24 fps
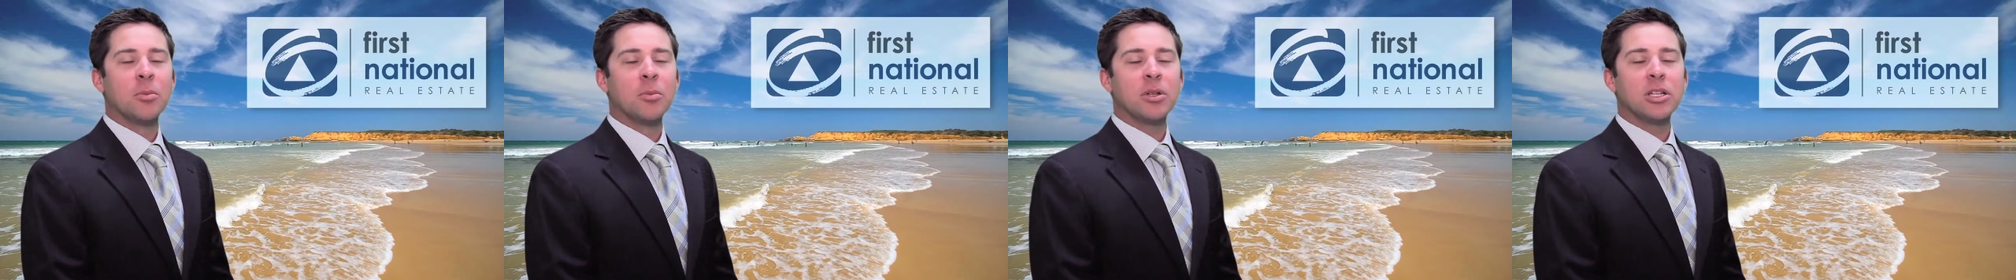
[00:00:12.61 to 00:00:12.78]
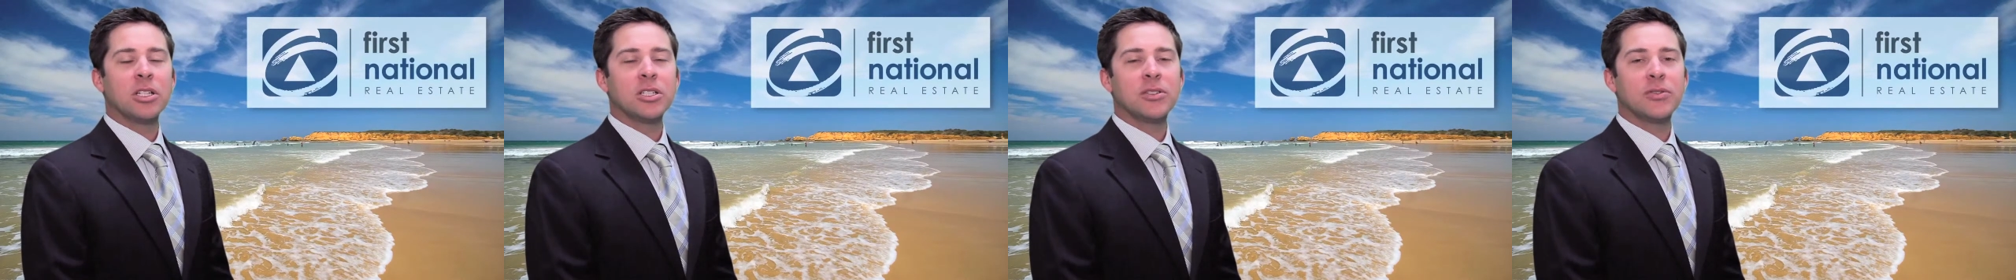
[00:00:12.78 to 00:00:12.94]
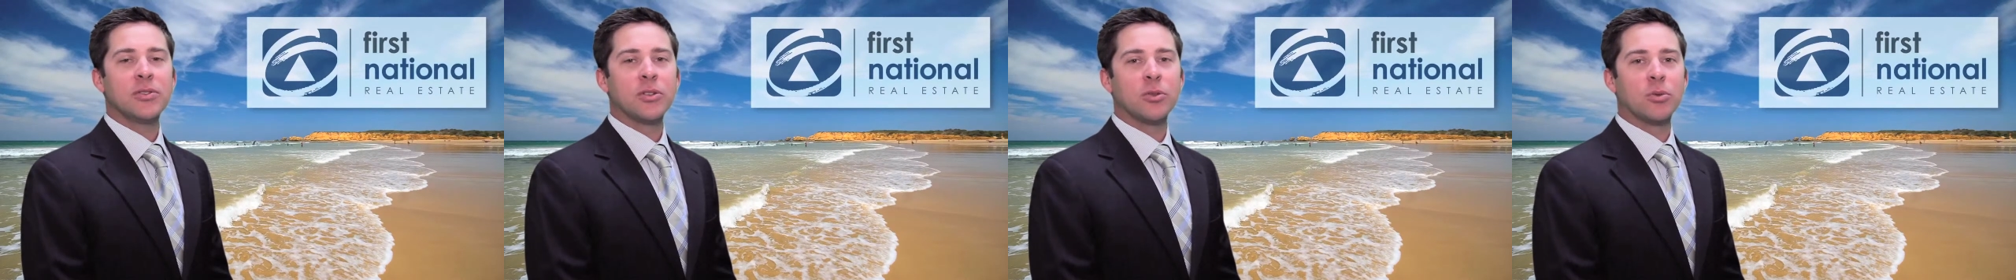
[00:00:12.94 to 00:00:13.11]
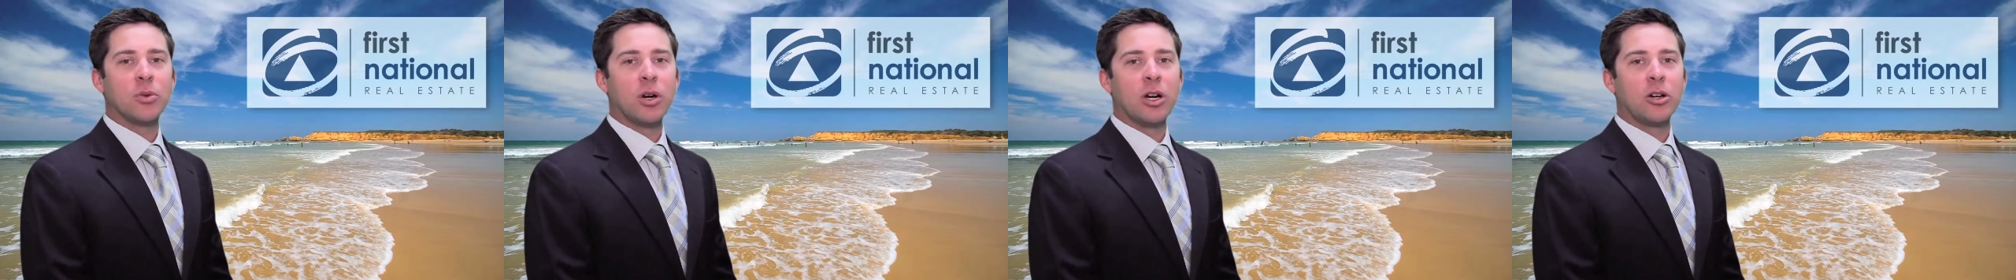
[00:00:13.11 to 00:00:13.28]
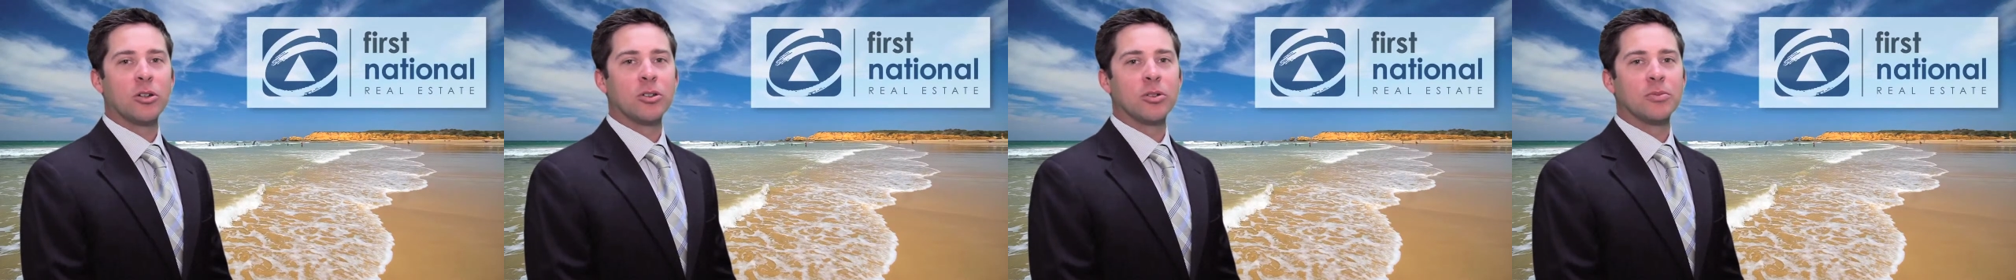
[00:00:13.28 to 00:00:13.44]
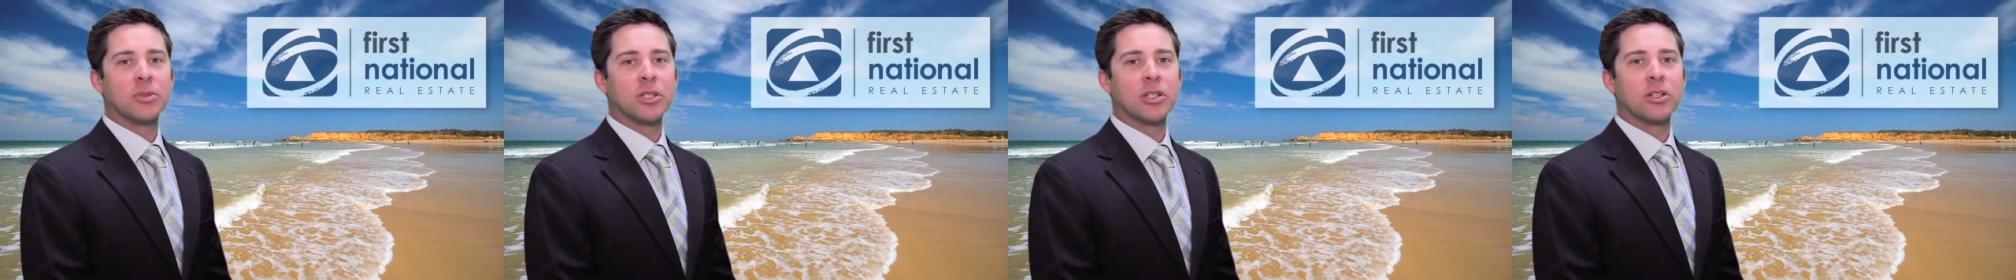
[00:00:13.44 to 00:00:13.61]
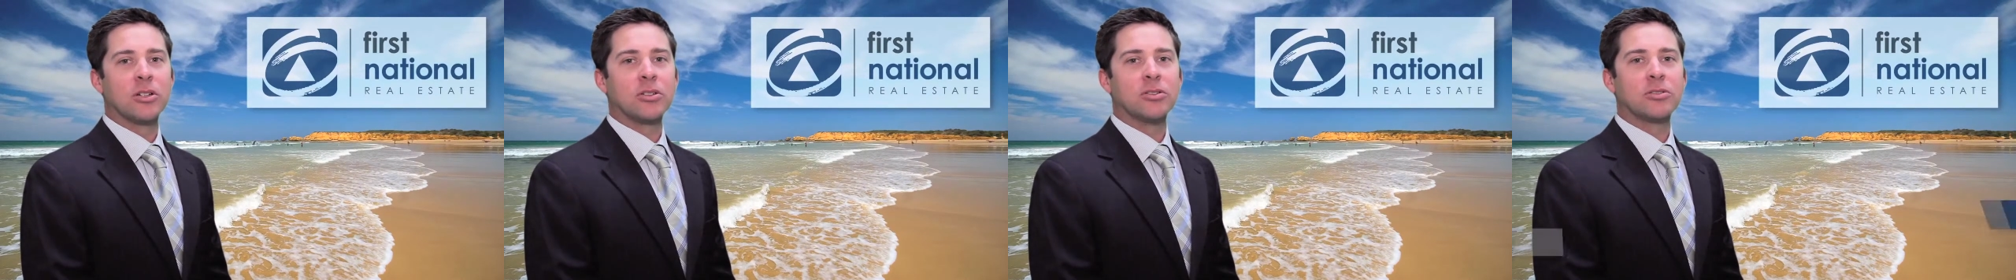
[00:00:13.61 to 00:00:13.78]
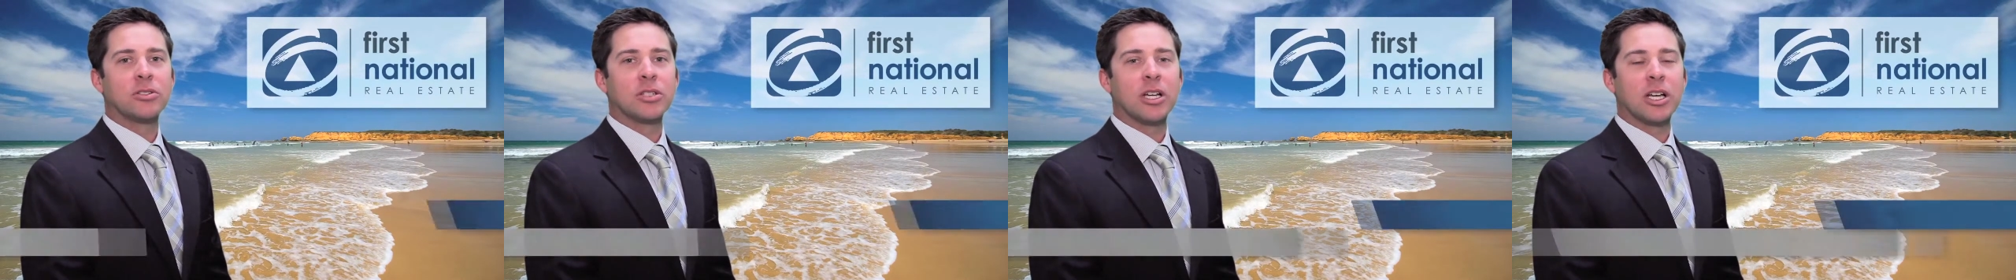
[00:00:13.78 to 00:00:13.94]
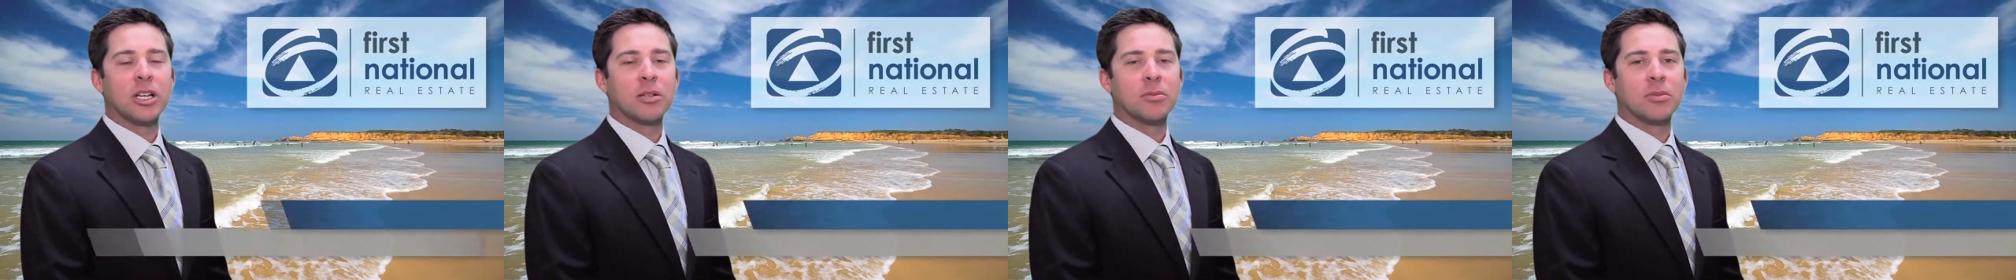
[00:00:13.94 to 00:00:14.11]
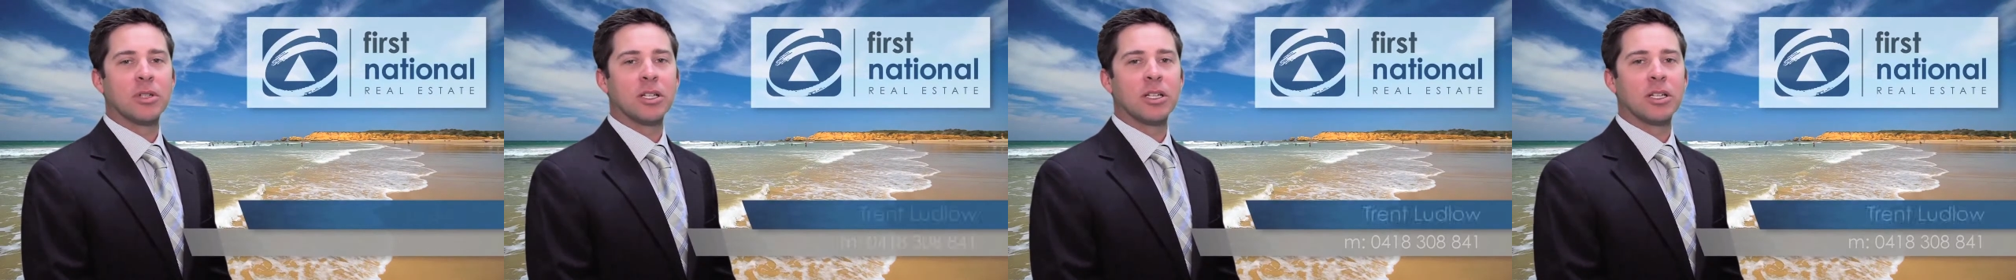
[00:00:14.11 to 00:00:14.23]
please feel welcome to contact